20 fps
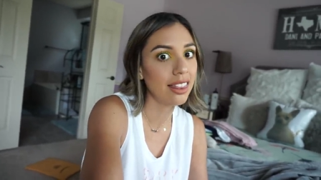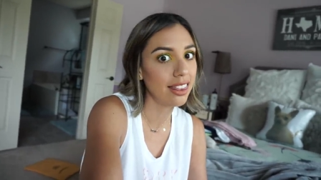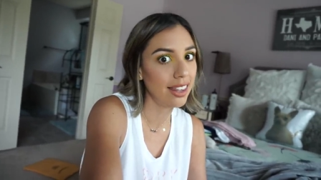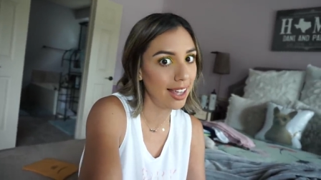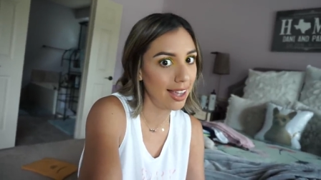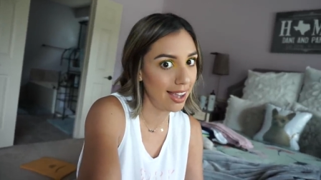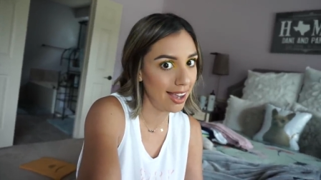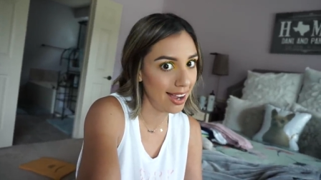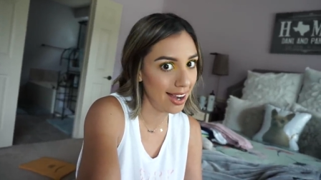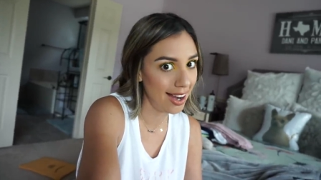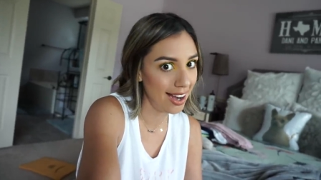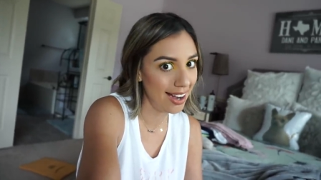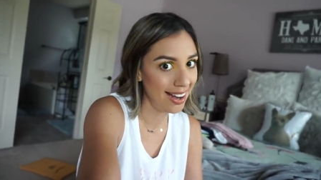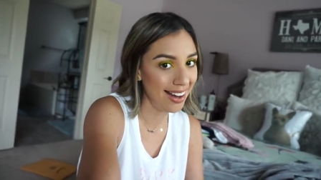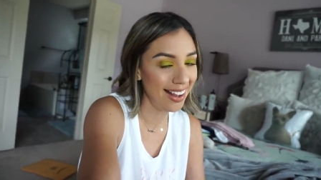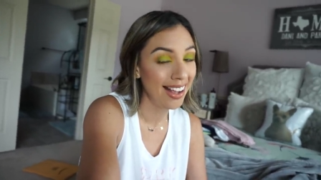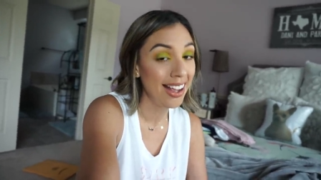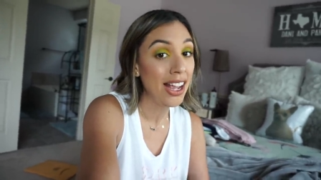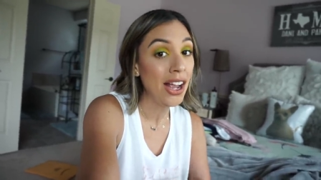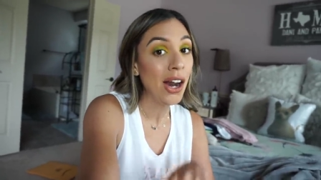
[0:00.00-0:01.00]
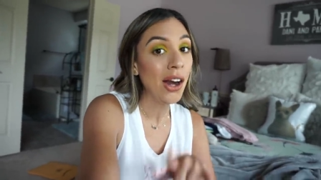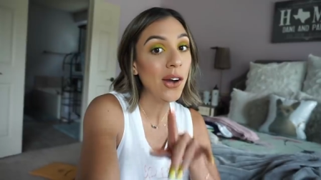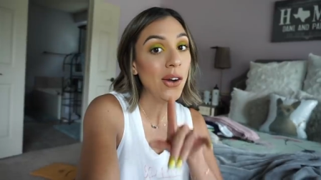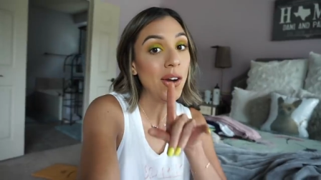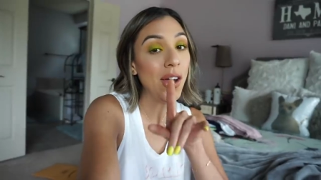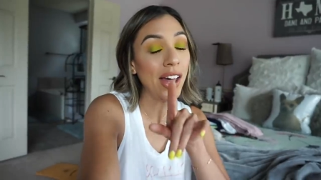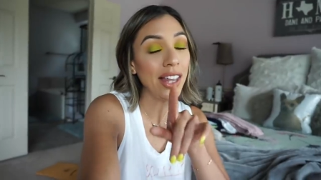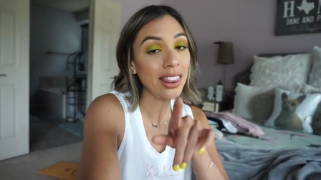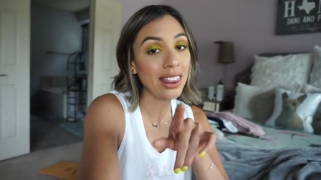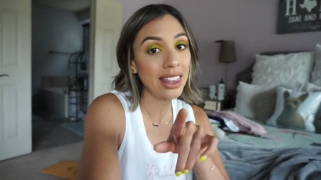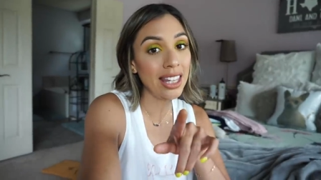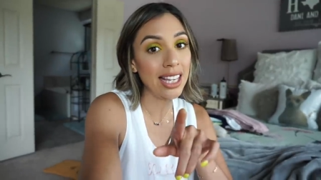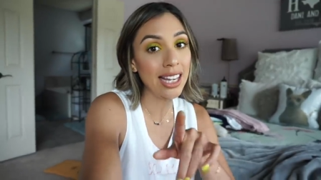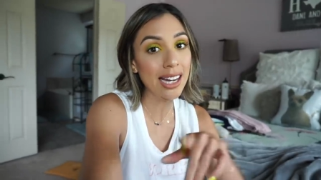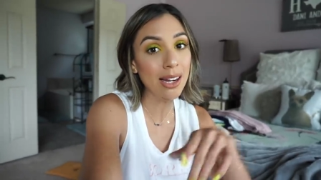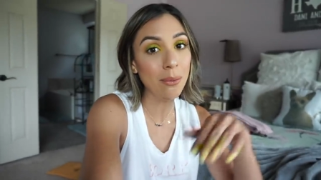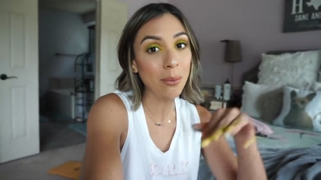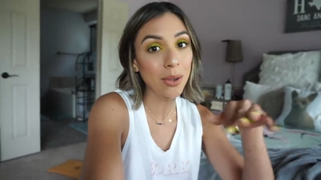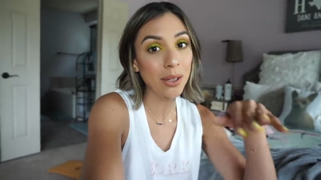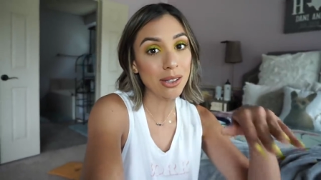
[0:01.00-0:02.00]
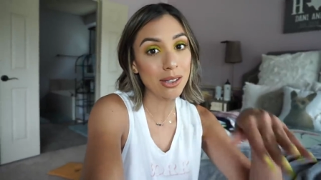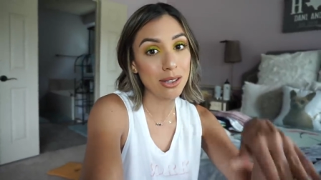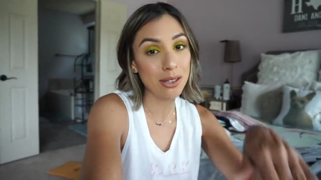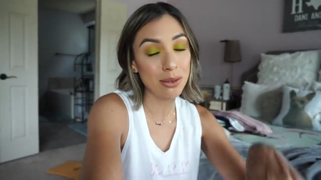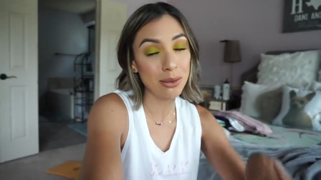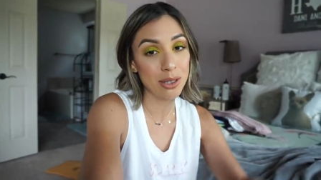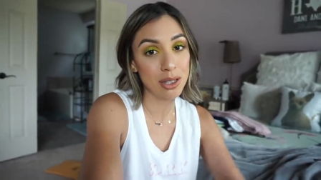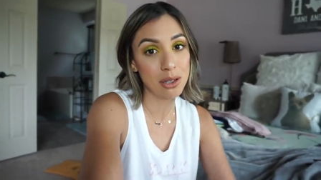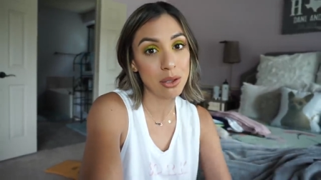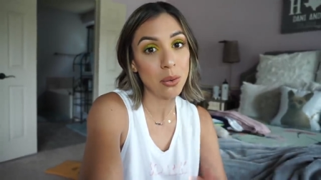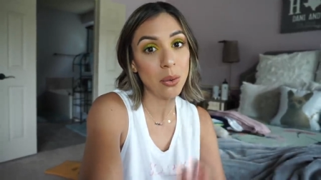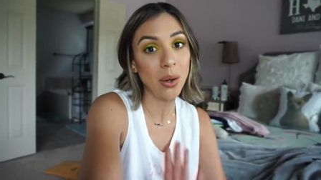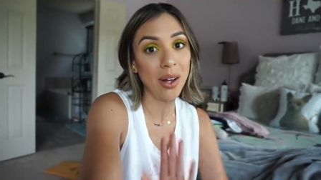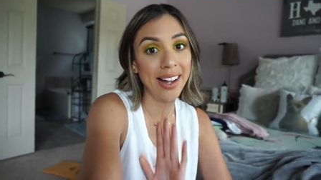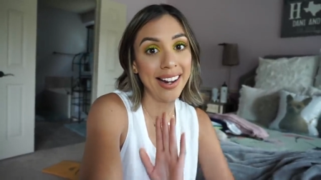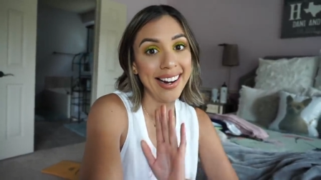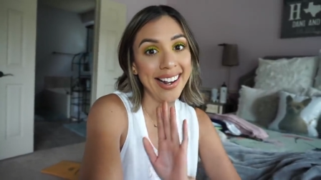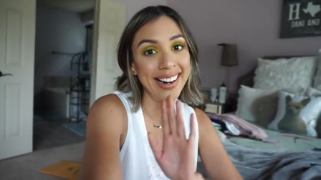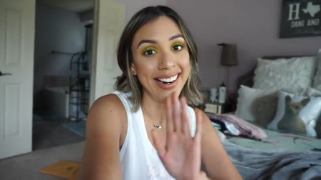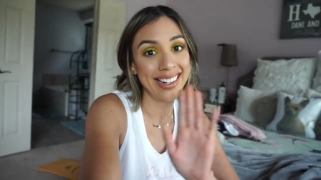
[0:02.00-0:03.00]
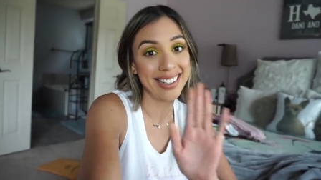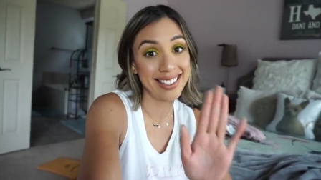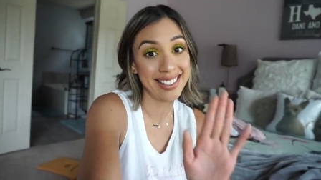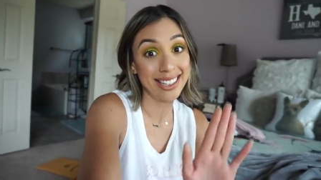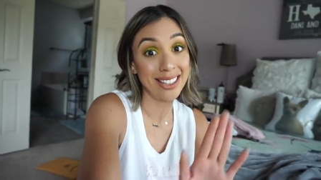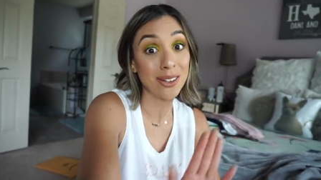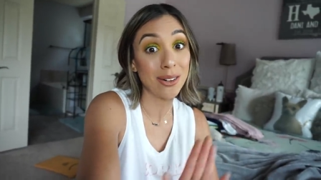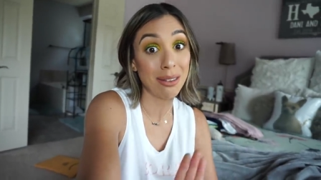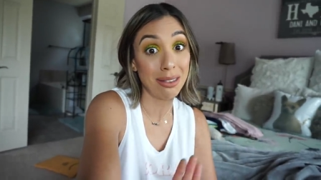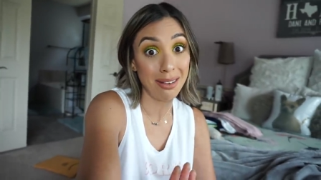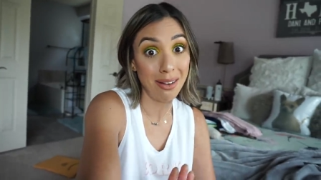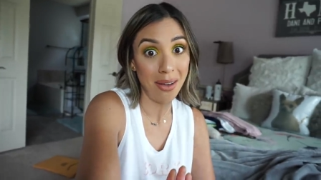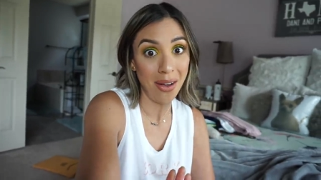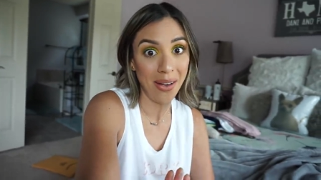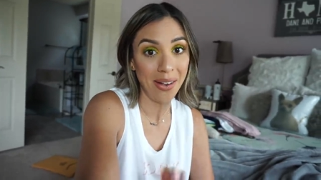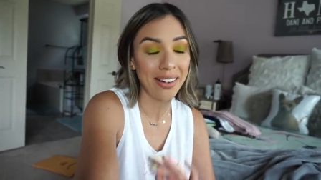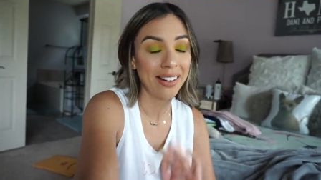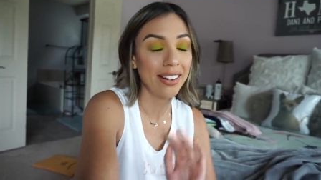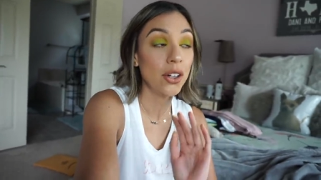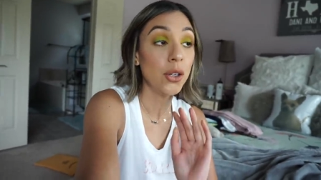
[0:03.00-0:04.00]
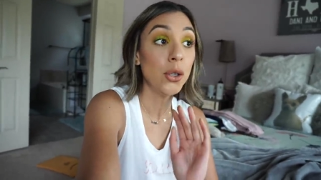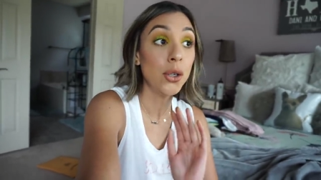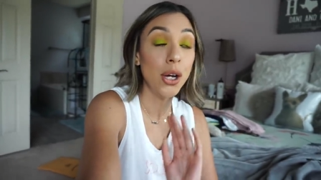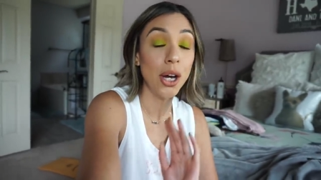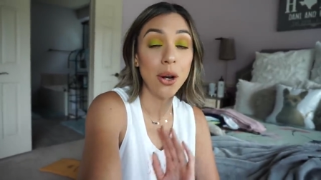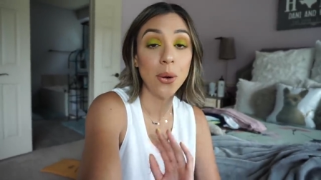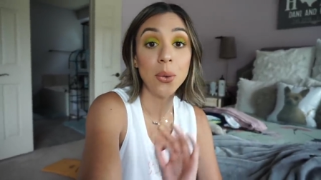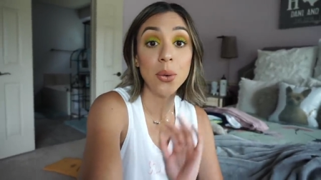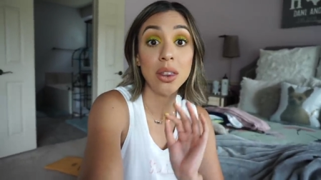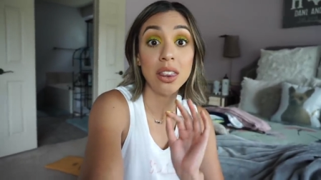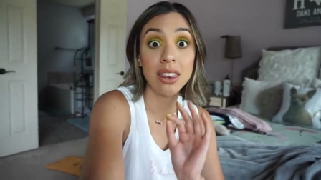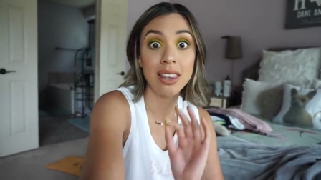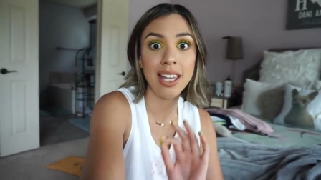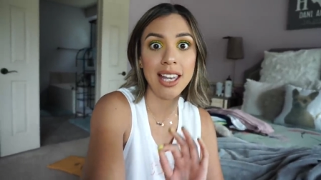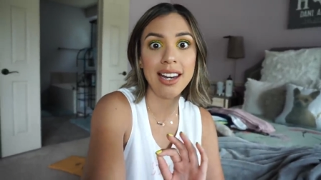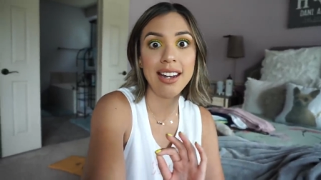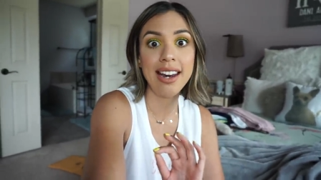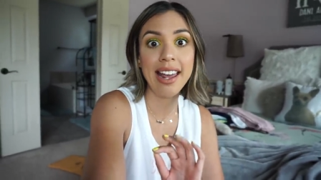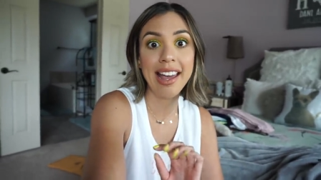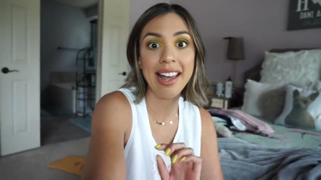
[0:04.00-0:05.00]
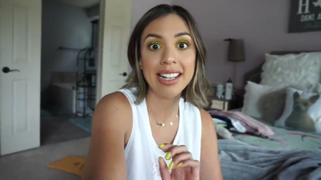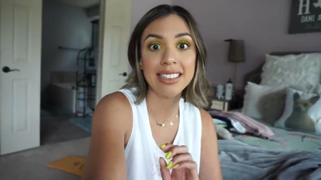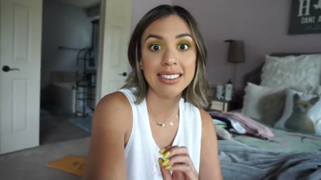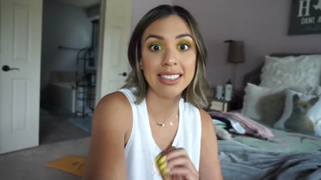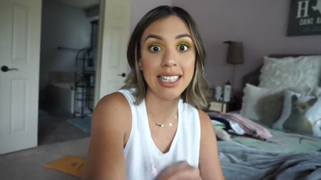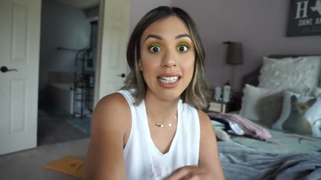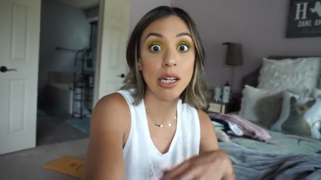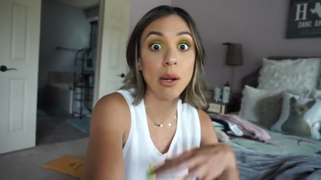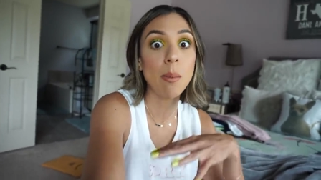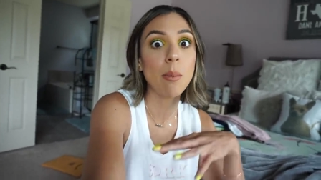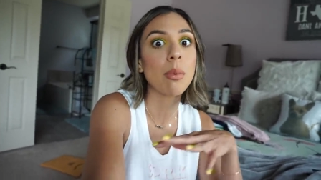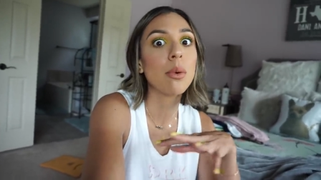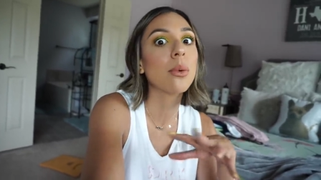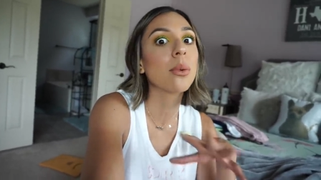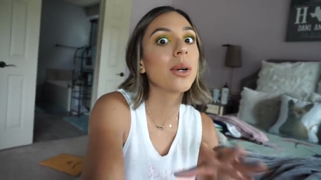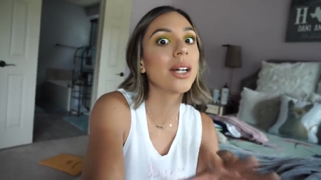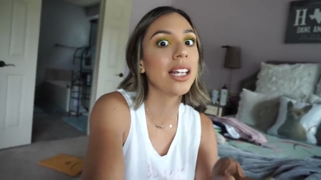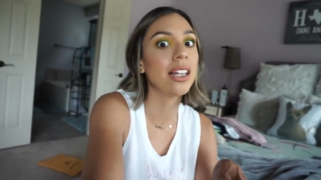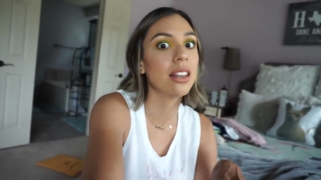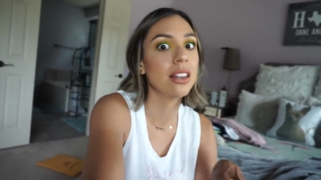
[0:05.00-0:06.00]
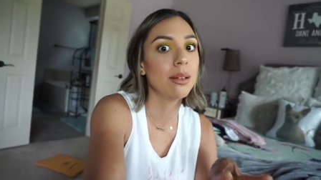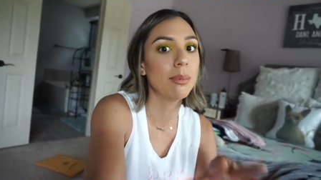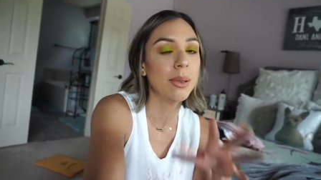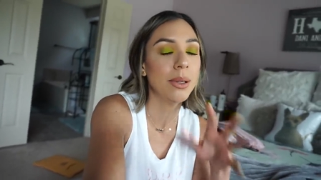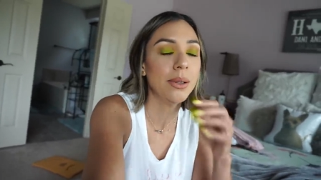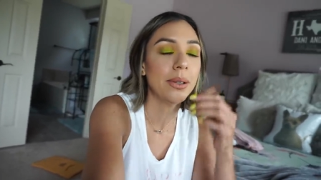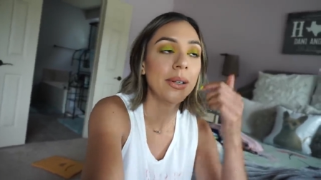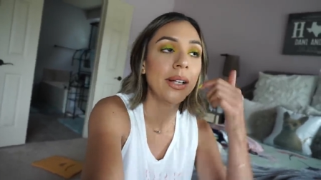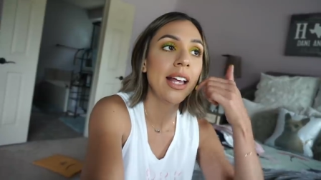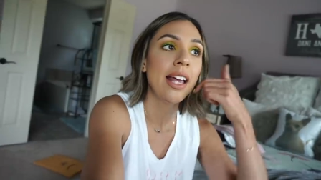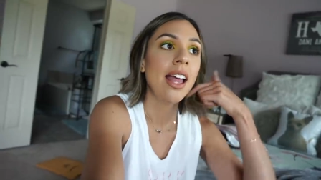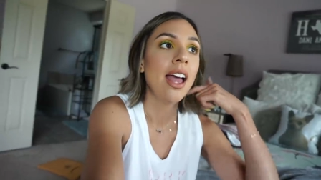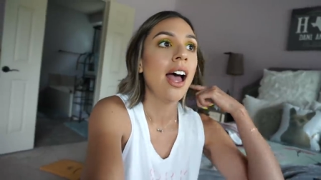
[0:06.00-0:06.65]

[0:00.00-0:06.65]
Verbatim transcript: thin. Not thin where you do a squat and I see your thong. No, thin as in breathable.